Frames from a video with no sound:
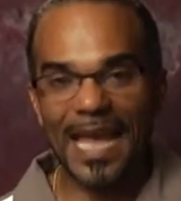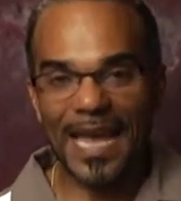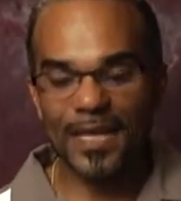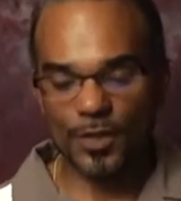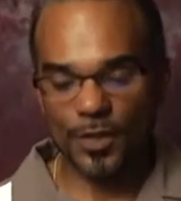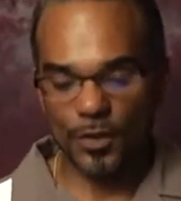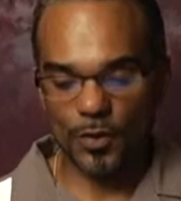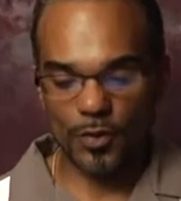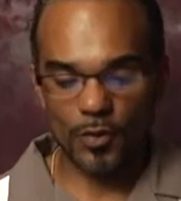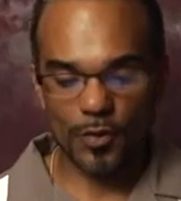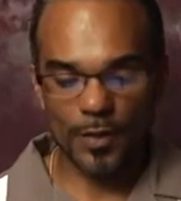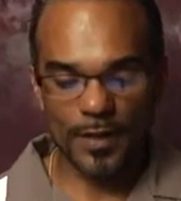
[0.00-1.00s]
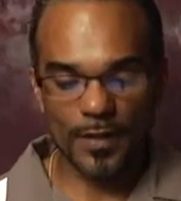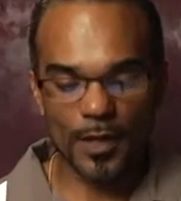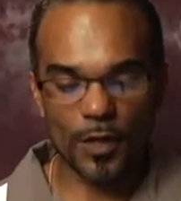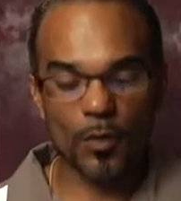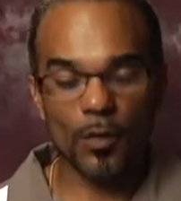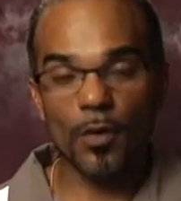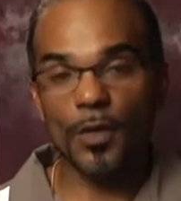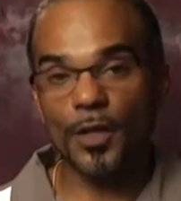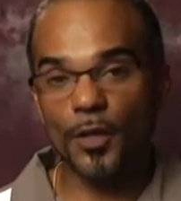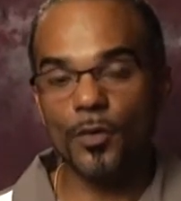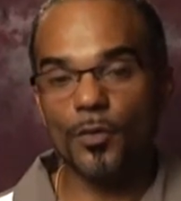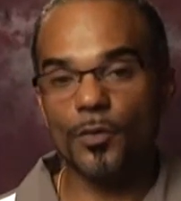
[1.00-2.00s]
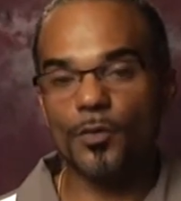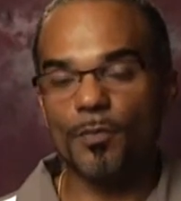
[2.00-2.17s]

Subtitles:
ancient story that you are going to use